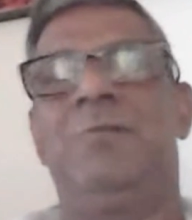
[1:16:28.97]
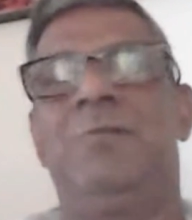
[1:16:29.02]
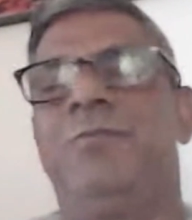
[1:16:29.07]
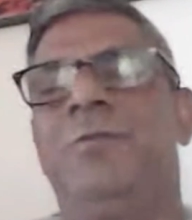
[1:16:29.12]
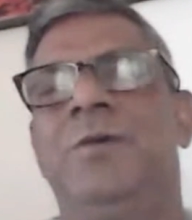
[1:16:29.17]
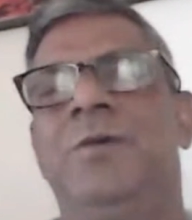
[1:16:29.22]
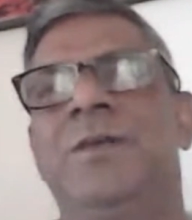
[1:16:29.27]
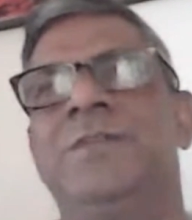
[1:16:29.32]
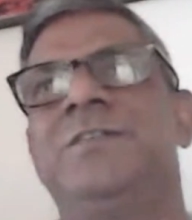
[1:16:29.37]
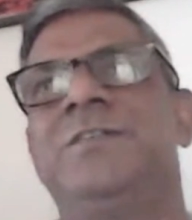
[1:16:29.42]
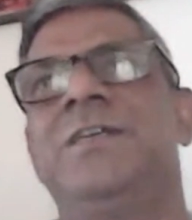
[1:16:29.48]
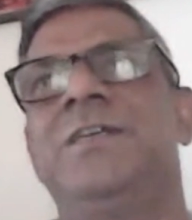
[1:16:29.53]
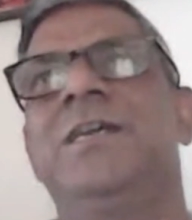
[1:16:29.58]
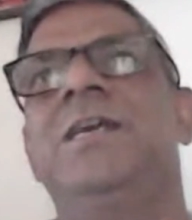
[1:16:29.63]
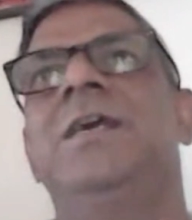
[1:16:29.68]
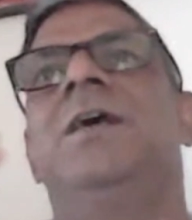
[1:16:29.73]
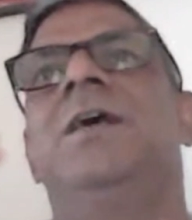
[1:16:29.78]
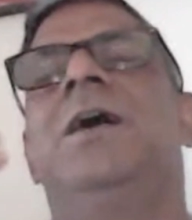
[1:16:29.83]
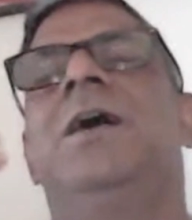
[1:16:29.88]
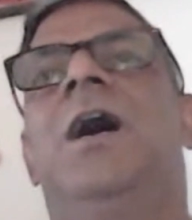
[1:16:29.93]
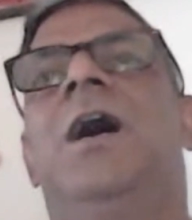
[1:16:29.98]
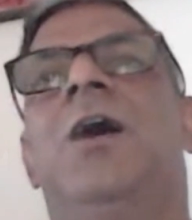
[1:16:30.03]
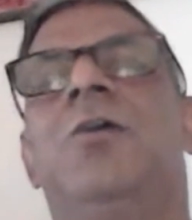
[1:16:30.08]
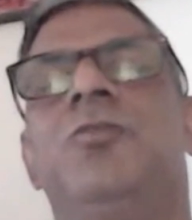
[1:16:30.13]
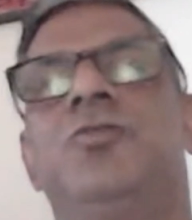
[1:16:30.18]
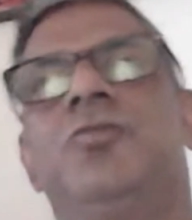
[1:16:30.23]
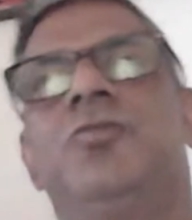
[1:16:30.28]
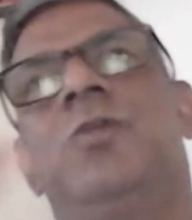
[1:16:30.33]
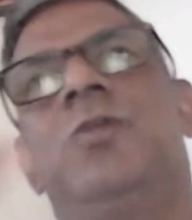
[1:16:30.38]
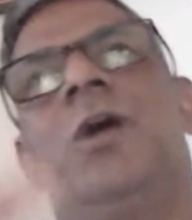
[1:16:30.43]
fluency,
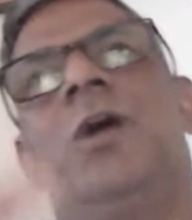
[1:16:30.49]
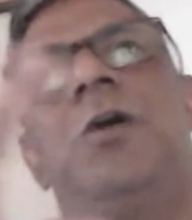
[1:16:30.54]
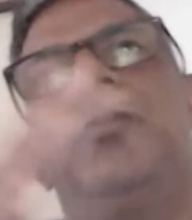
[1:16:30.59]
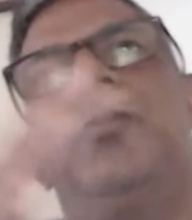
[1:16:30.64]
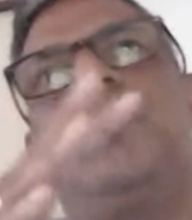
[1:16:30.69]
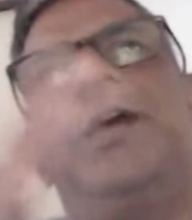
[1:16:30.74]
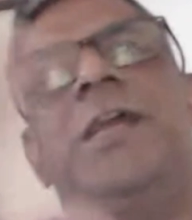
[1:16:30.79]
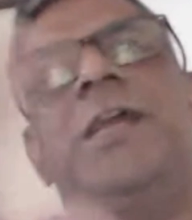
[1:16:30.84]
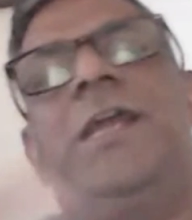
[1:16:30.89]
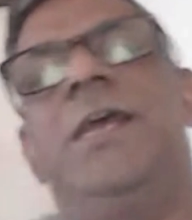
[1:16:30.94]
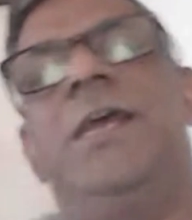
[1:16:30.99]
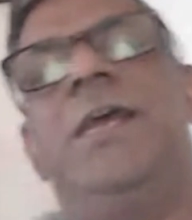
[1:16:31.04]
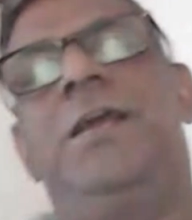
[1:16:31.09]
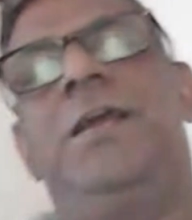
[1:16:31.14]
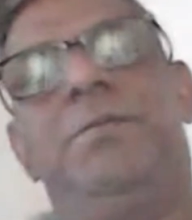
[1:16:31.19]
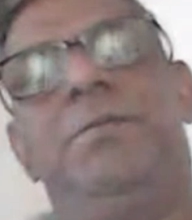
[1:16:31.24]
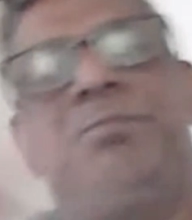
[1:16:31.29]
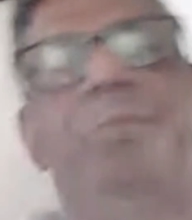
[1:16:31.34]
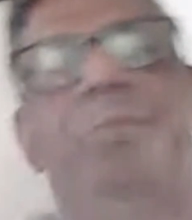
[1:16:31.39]
how can I